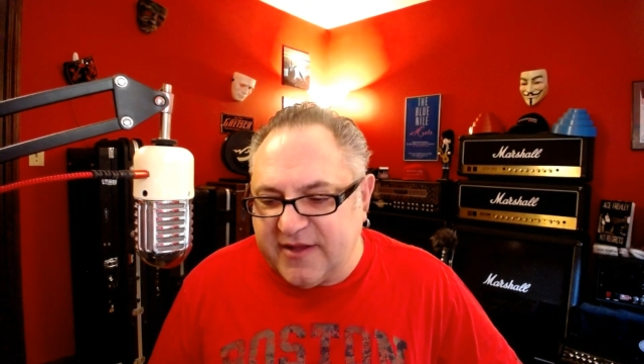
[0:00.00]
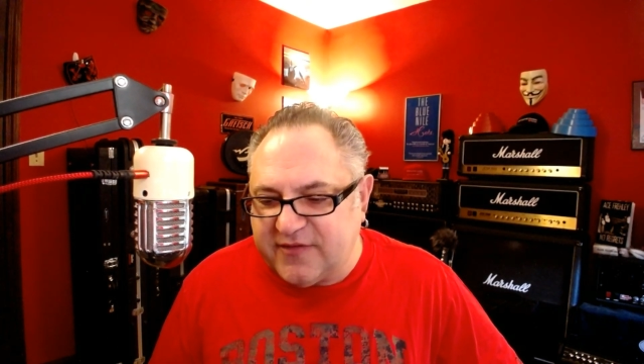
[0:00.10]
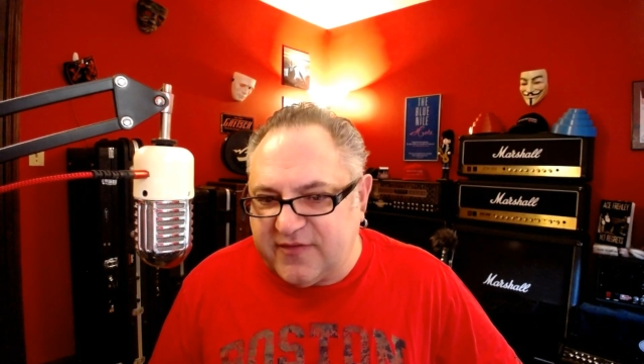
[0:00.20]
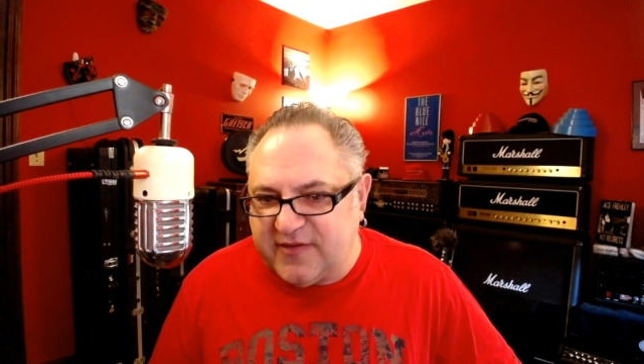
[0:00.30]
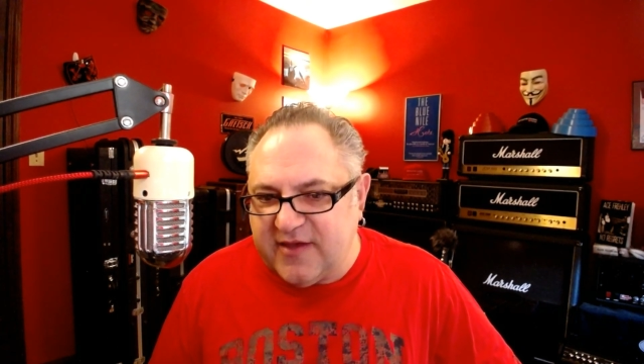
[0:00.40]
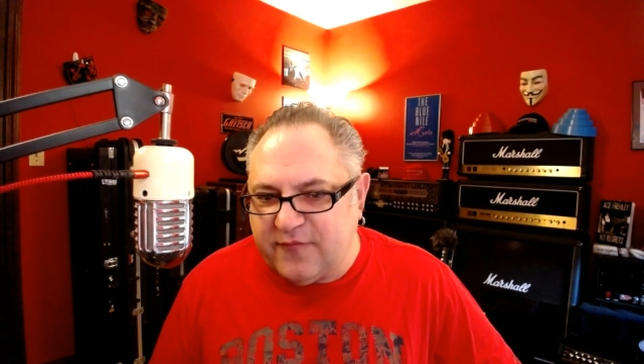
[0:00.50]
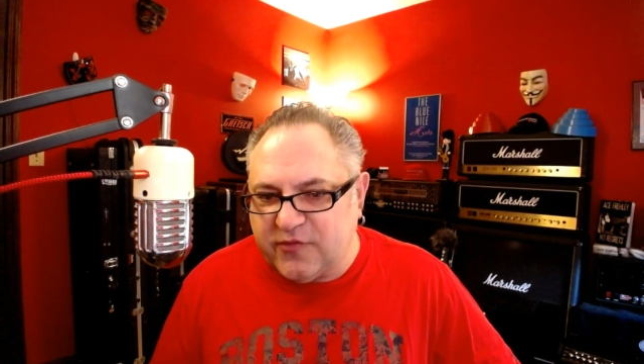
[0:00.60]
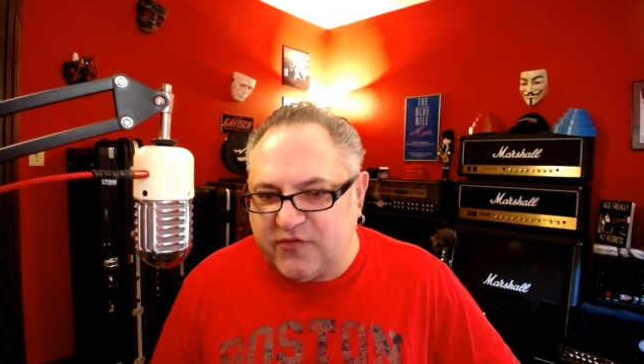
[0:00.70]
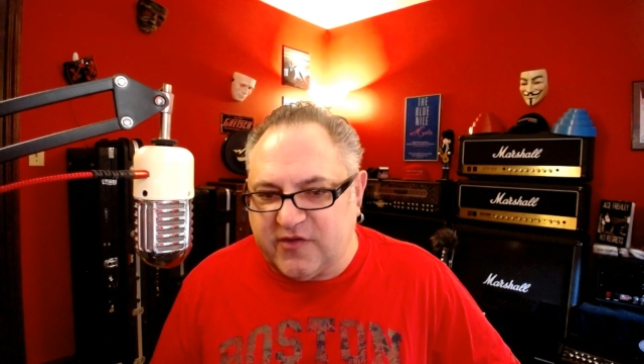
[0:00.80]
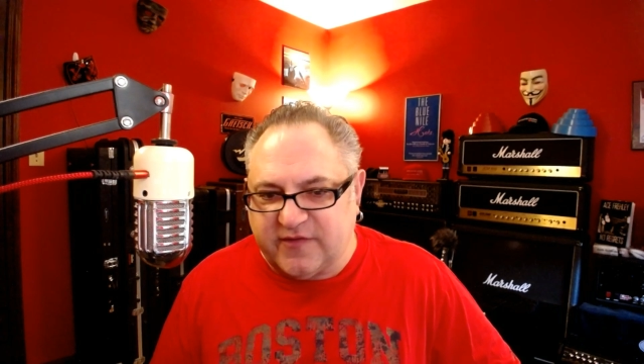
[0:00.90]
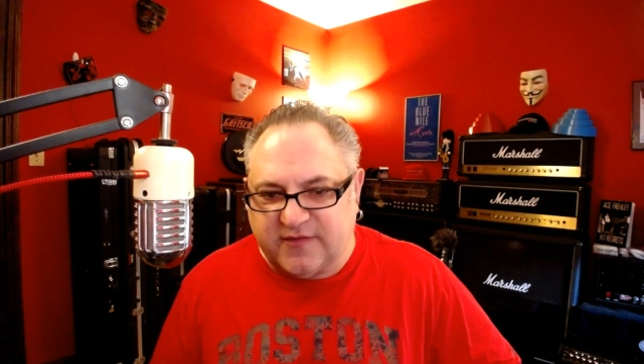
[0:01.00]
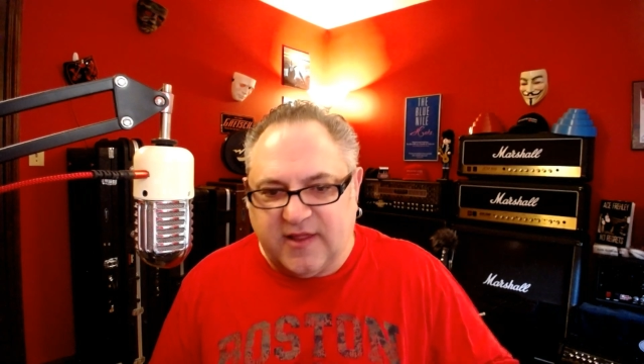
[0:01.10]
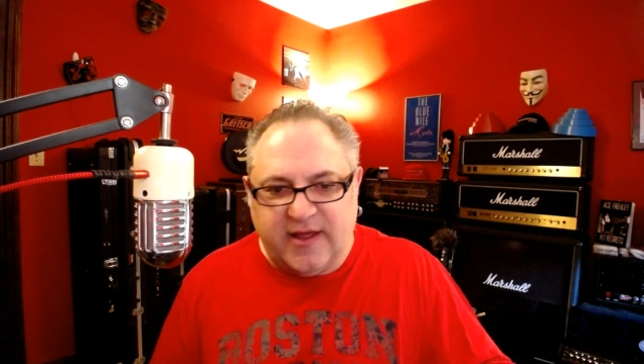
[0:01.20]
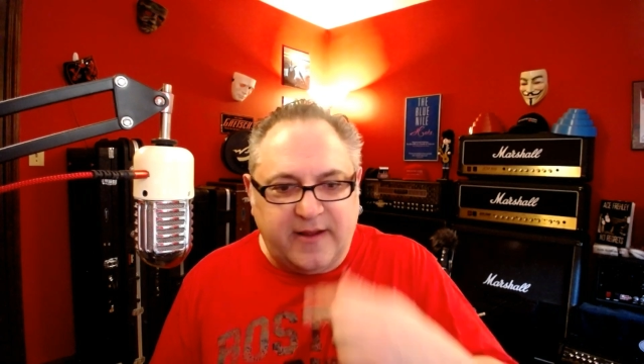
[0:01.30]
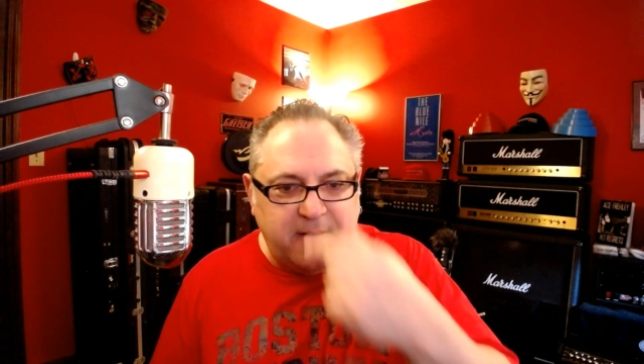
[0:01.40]
And Steve was just
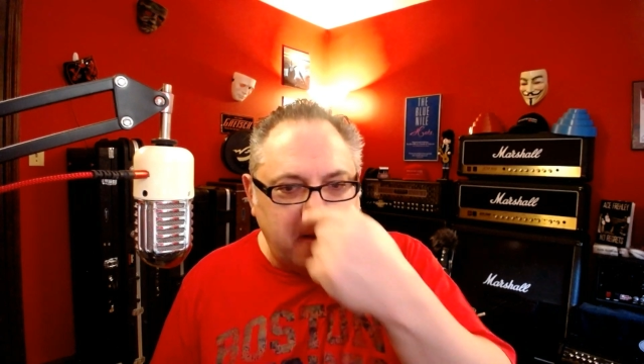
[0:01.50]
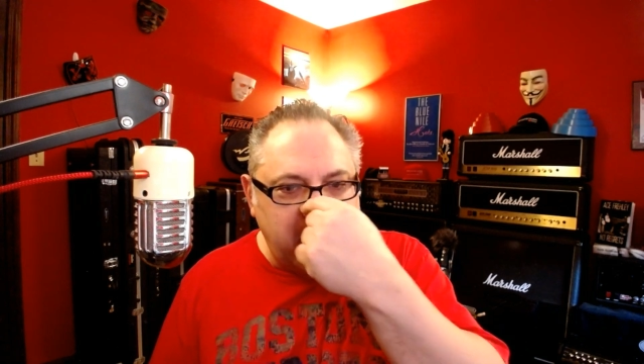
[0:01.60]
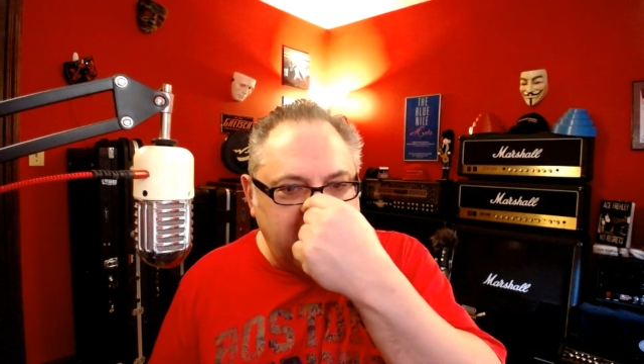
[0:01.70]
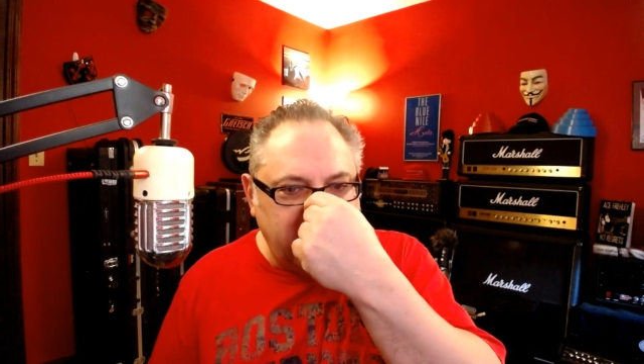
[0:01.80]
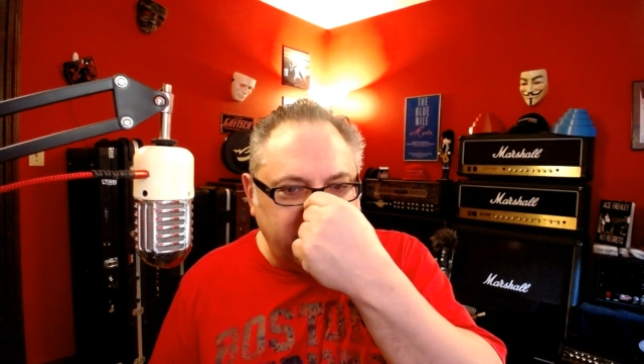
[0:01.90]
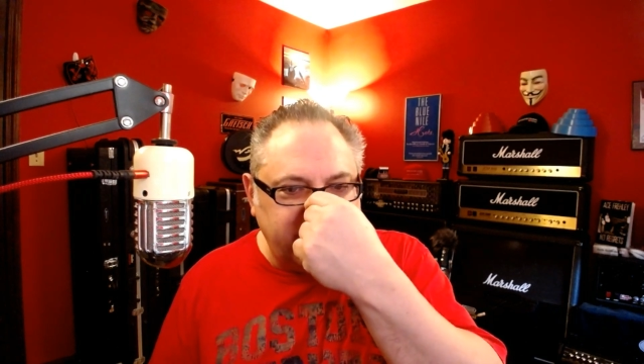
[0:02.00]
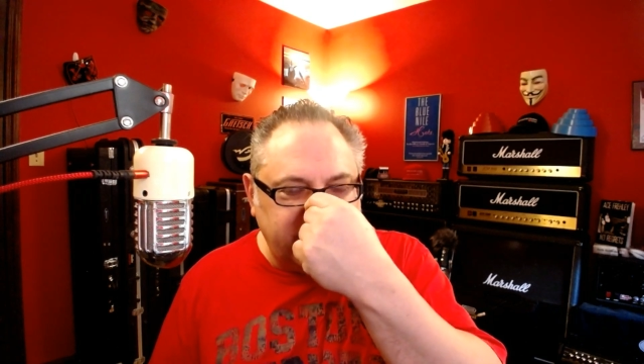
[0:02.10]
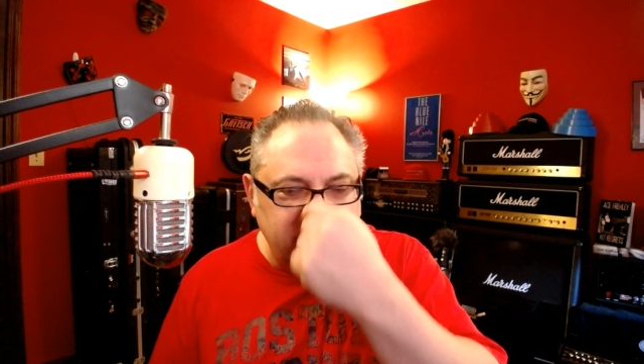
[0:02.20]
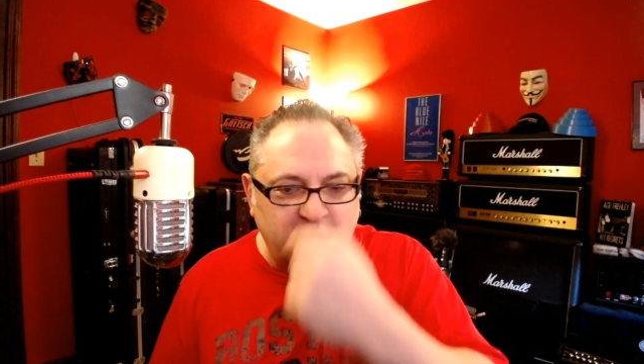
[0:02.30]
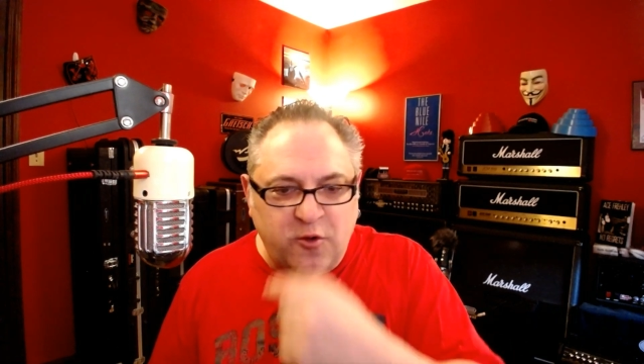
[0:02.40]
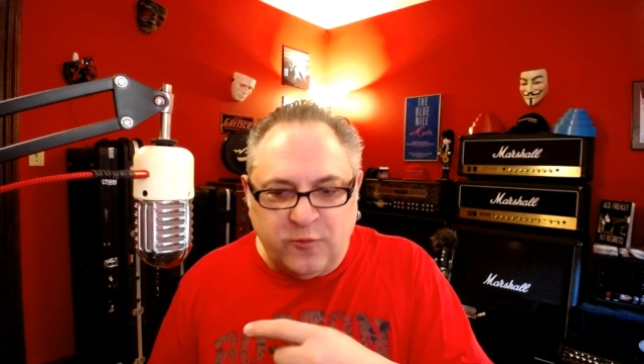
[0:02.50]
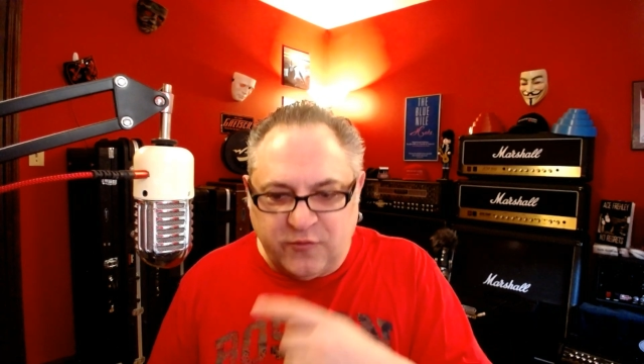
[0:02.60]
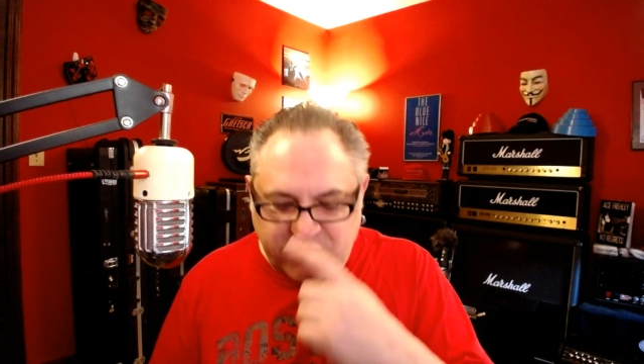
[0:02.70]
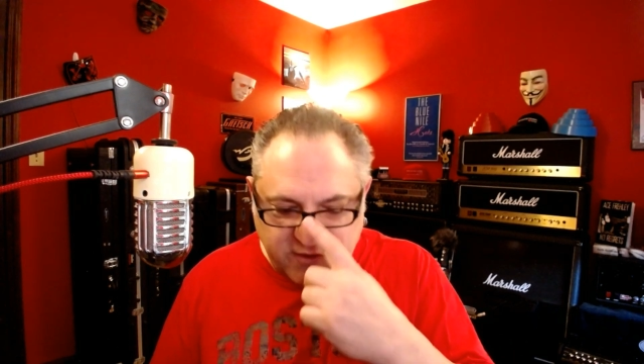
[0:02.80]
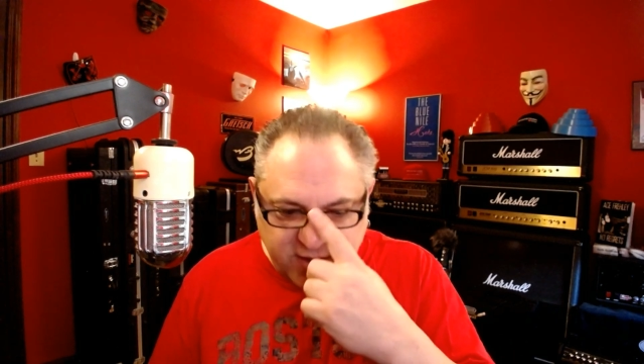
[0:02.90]
like, held his
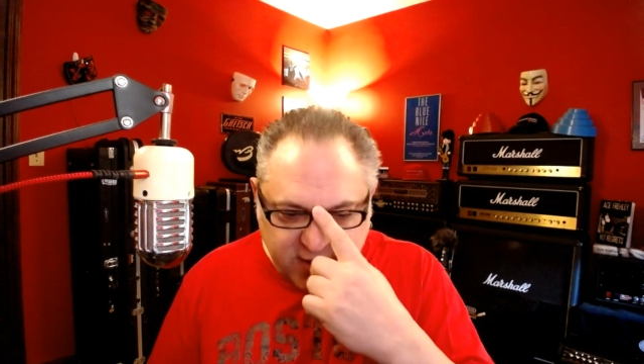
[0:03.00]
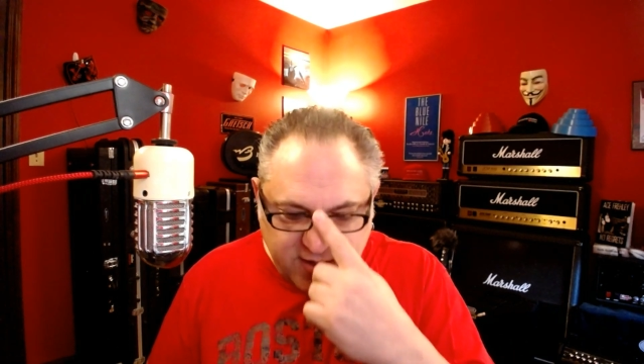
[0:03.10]
nose.